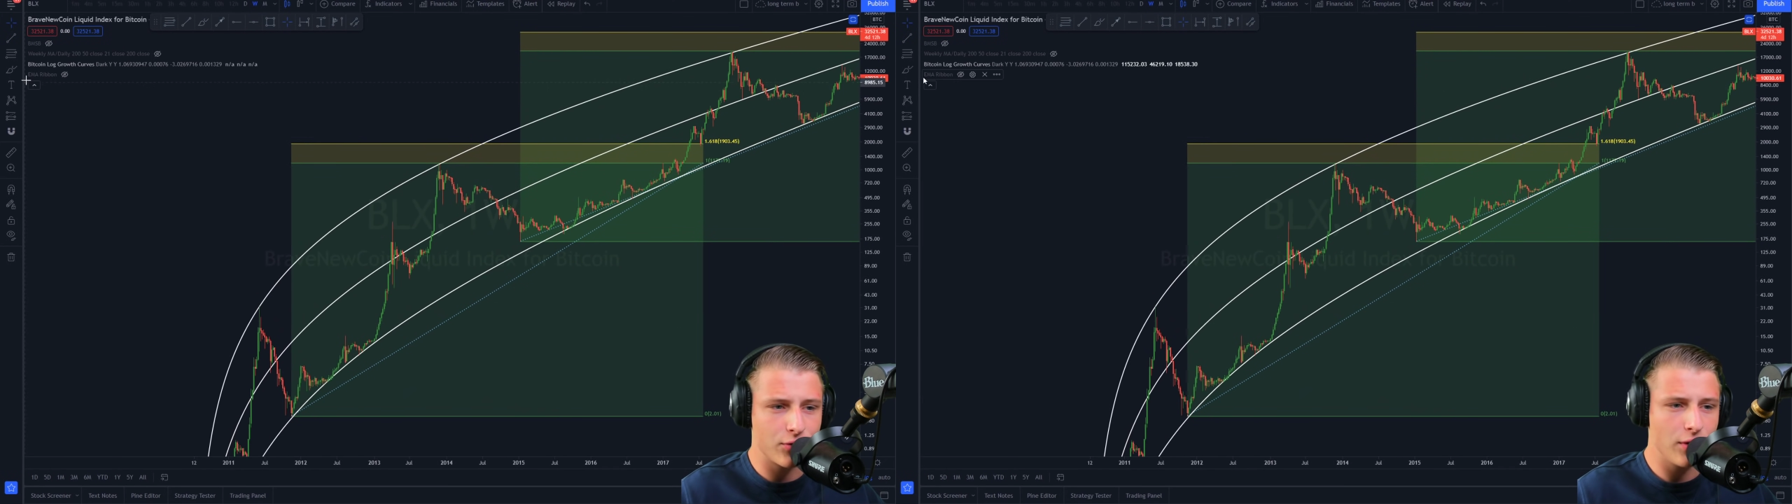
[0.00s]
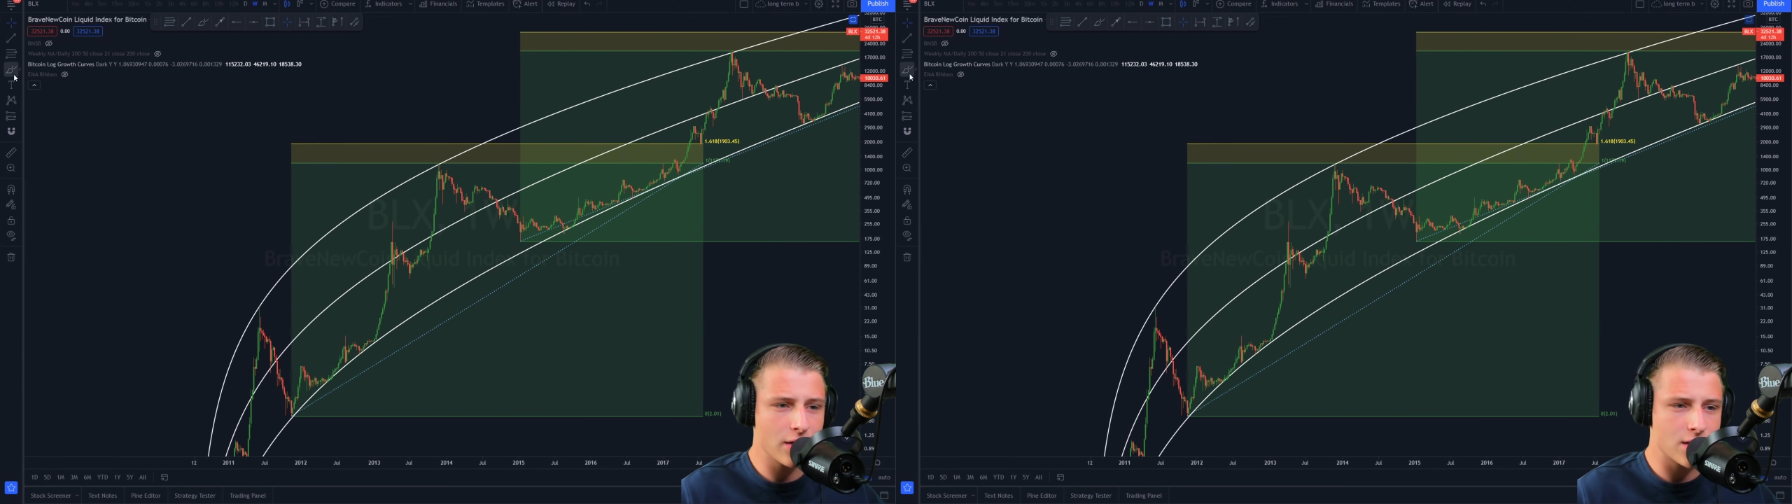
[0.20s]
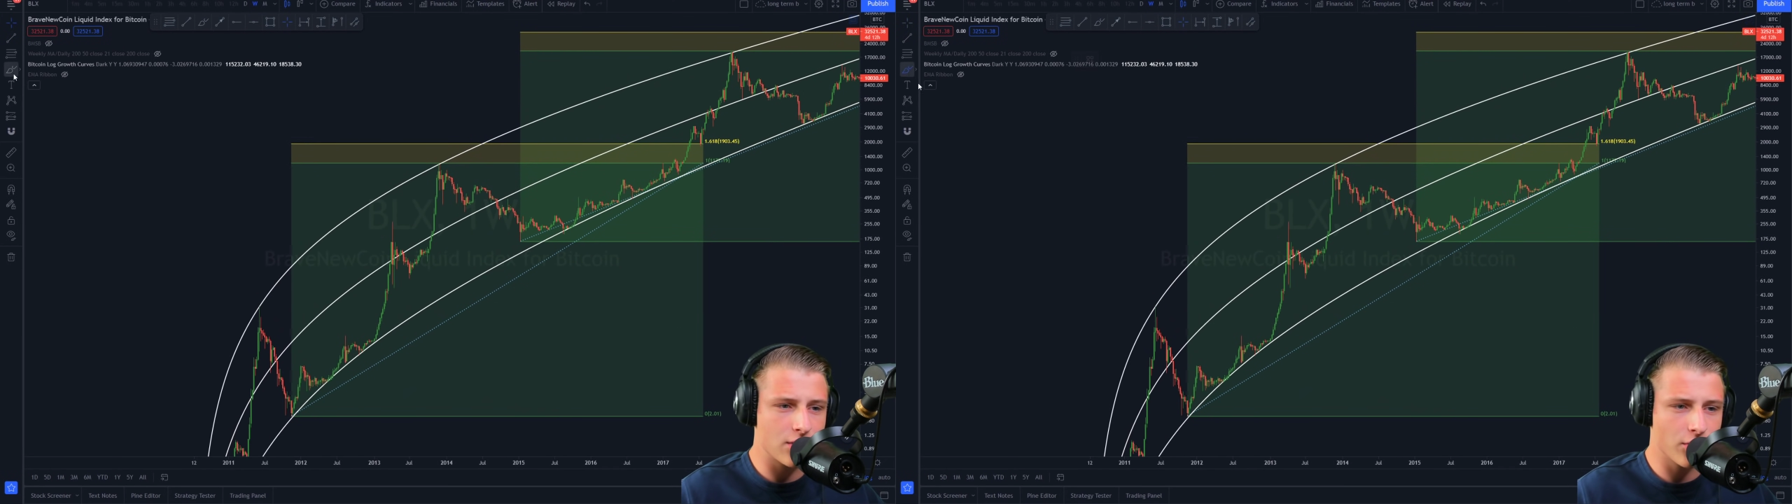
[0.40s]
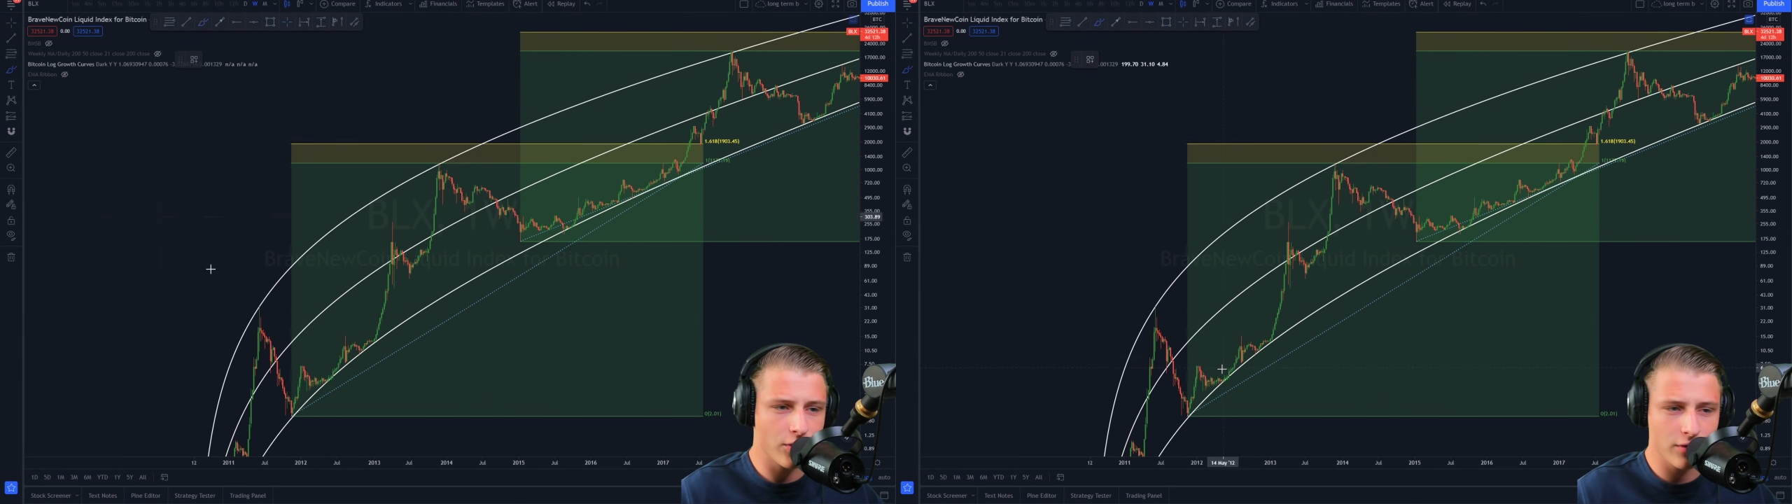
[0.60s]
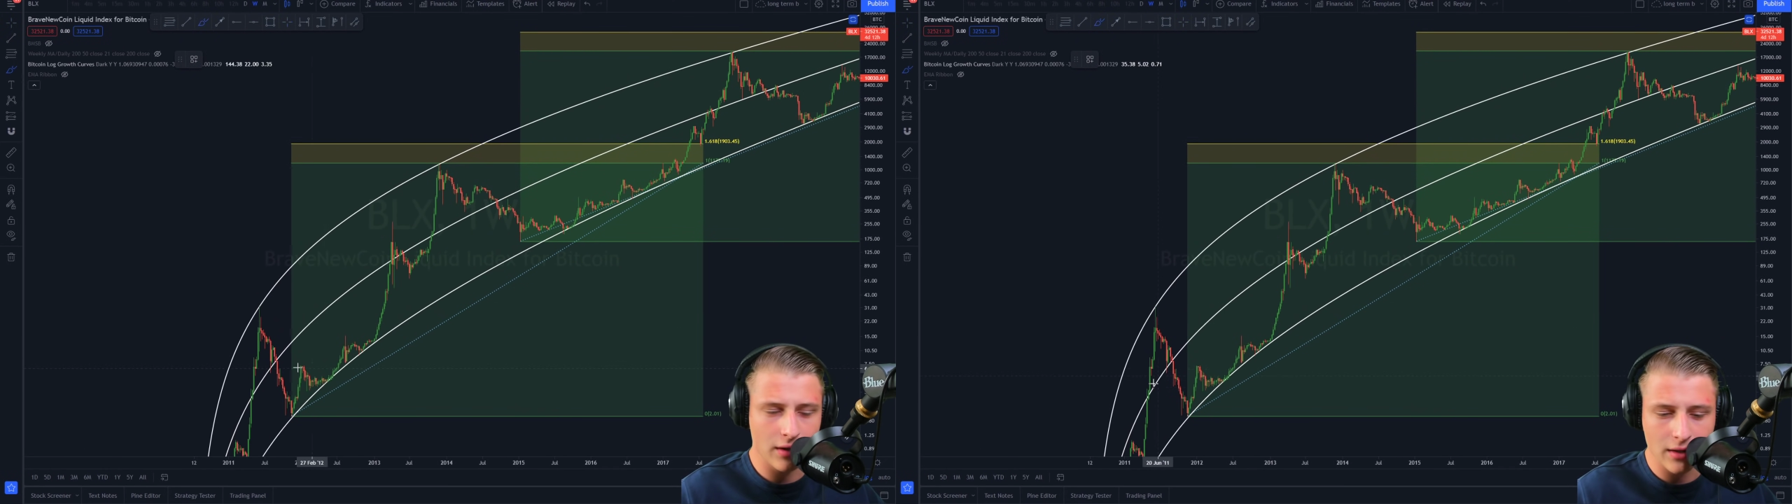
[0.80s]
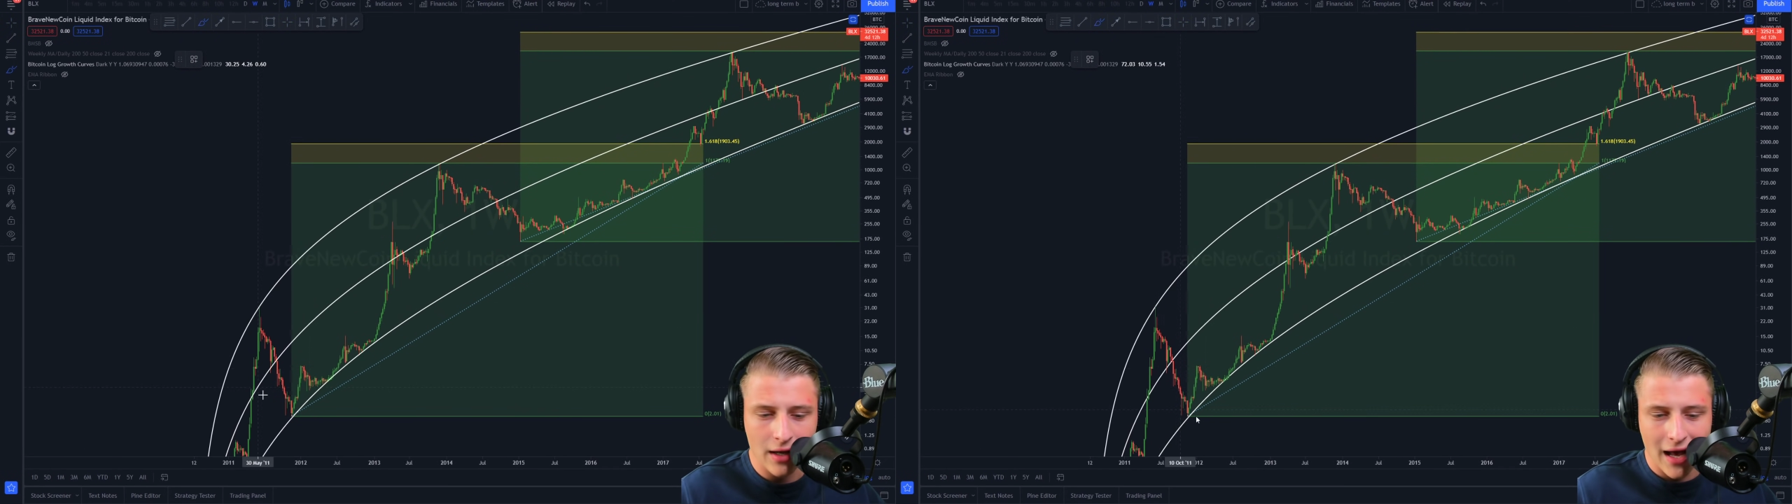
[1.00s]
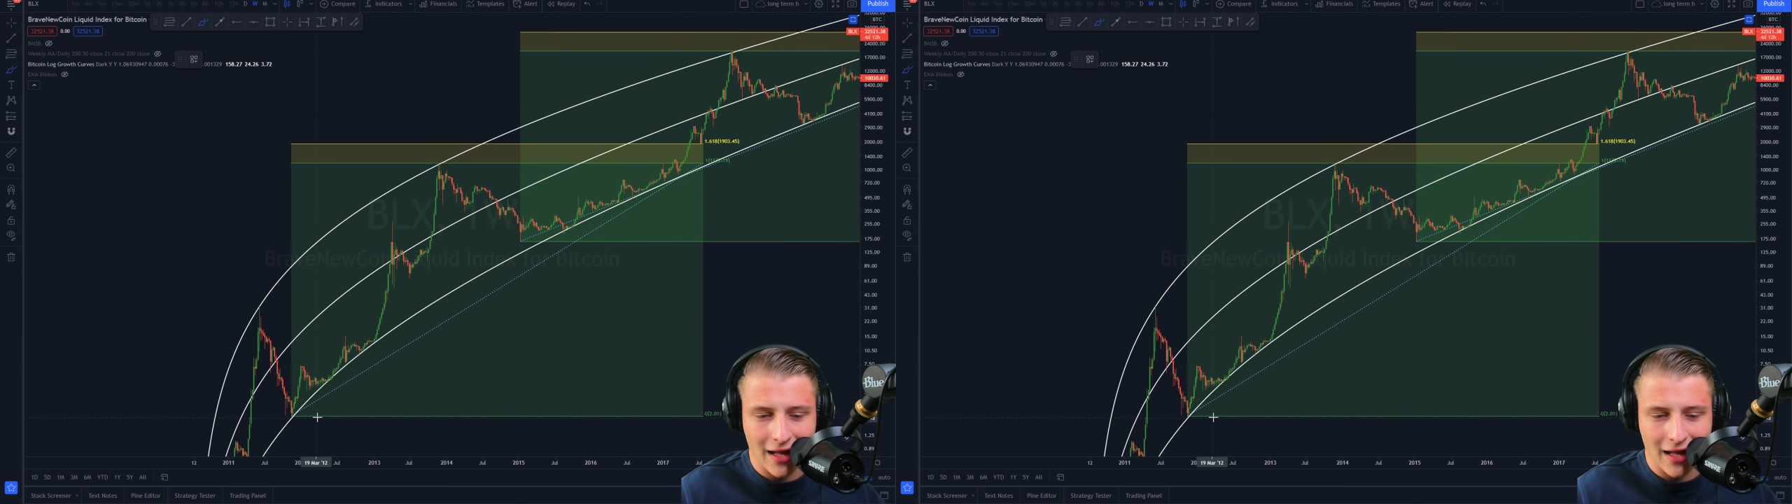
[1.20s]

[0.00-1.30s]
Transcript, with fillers: 2013